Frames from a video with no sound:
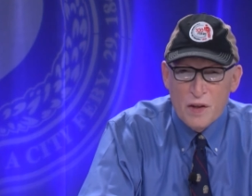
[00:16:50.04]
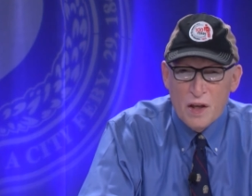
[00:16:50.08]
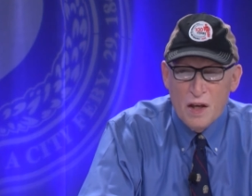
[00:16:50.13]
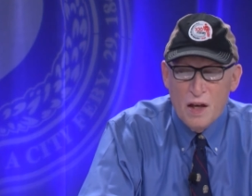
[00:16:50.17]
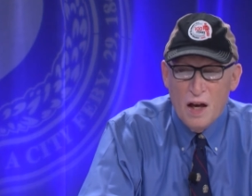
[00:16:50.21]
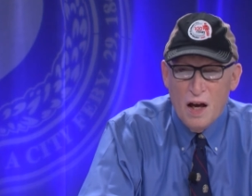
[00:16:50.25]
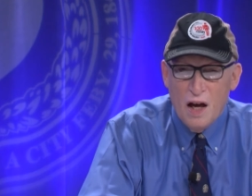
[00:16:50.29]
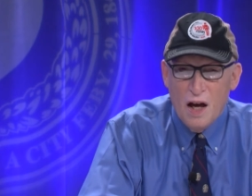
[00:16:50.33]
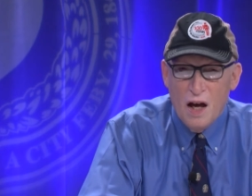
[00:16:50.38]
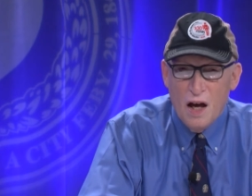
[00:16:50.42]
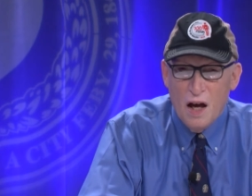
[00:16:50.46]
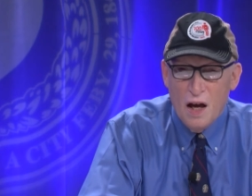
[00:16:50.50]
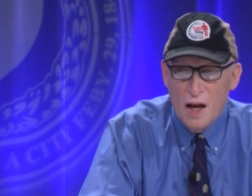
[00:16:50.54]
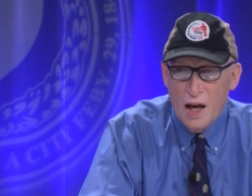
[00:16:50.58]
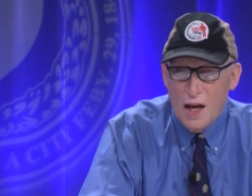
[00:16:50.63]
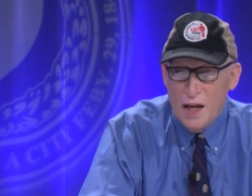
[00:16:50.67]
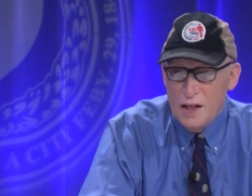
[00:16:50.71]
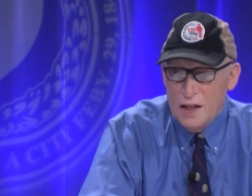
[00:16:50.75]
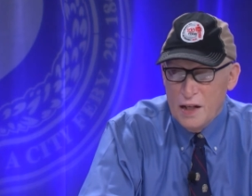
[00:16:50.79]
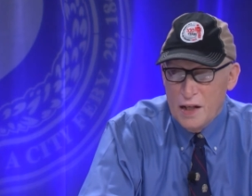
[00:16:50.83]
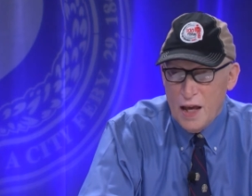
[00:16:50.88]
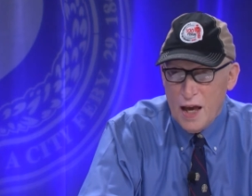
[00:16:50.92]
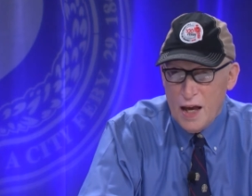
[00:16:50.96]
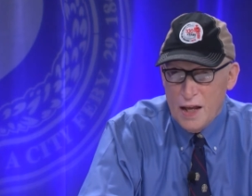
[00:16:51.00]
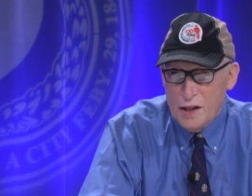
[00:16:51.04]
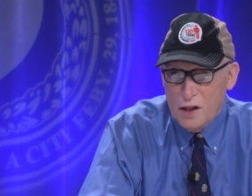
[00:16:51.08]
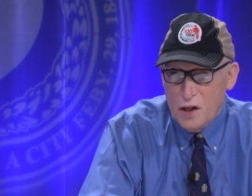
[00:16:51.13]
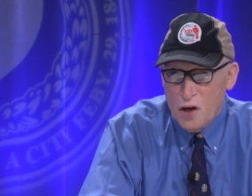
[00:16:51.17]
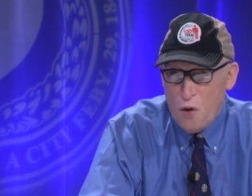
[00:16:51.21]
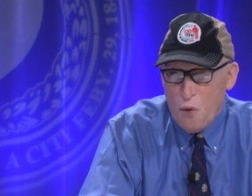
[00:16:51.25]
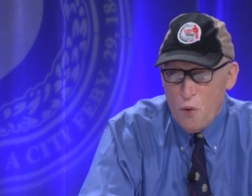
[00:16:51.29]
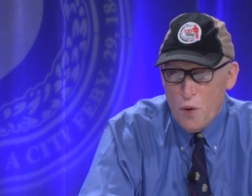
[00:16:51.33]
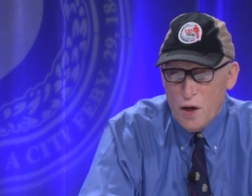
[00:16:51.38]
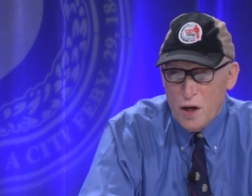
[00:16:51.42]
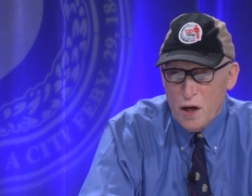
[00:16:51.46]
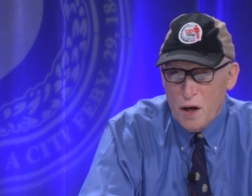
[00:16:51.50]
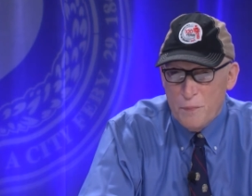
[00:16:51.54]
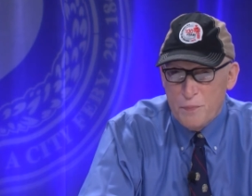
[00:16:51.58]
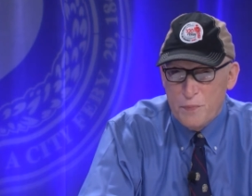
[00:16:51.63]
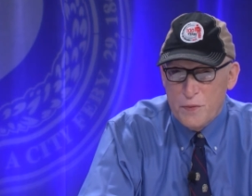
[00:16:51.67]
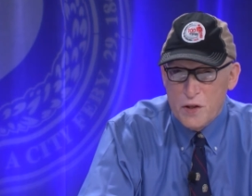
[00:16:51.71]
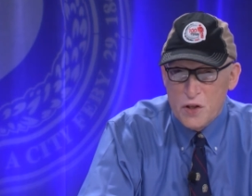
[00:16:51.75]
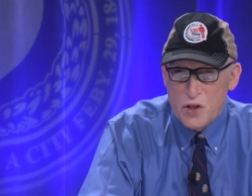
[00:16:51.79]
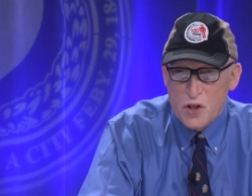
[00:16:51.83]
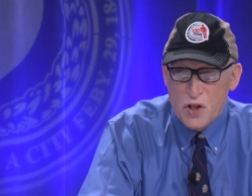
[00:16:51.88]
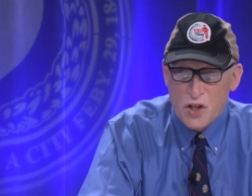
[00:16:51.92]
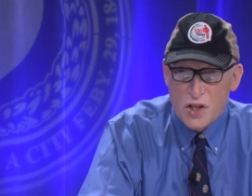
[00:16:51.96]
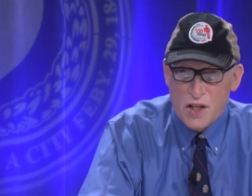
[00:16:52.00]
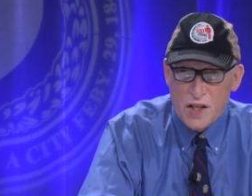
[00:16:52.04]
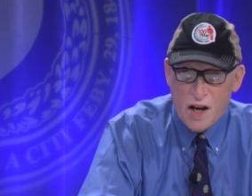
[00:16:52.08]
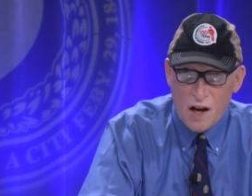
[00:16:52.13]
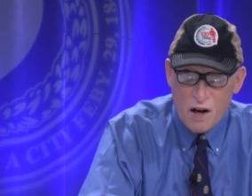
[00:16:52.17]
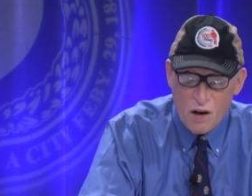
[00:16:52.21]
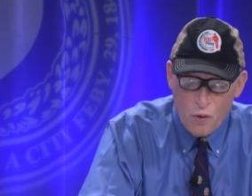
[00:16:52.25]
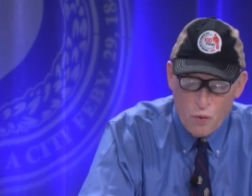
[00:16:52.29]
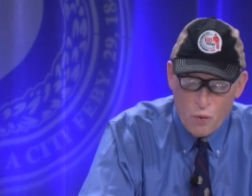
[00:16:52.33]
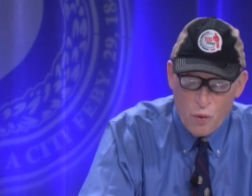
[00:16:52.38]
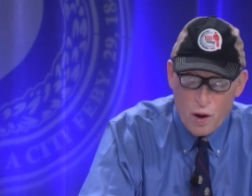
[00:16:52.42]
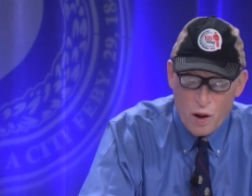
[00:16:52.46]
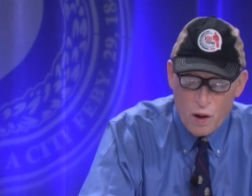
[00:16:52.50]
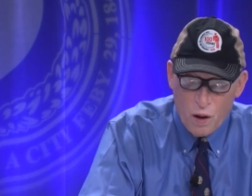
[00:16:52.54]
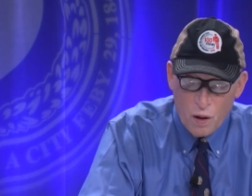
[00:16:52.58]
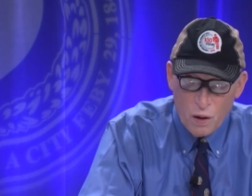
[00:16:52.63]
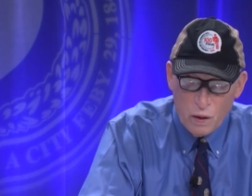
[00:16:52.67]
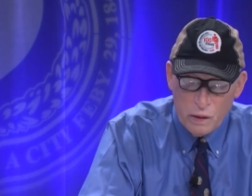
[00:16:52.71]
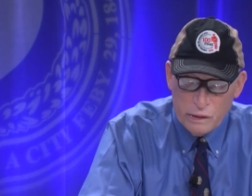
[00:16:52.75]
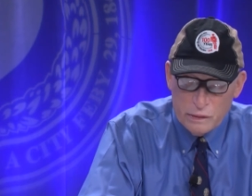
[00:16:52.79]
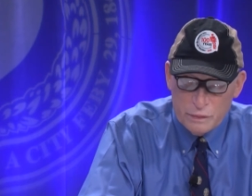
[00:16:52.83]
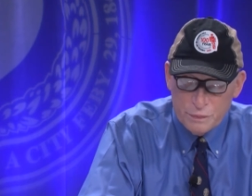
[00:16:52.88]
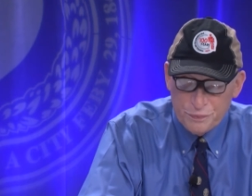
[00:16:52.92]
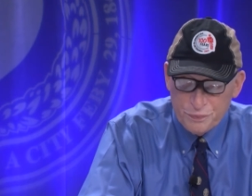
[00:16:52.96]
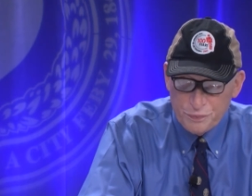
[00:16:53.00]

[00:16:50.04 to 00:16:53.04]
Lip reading: and going up the stairwell.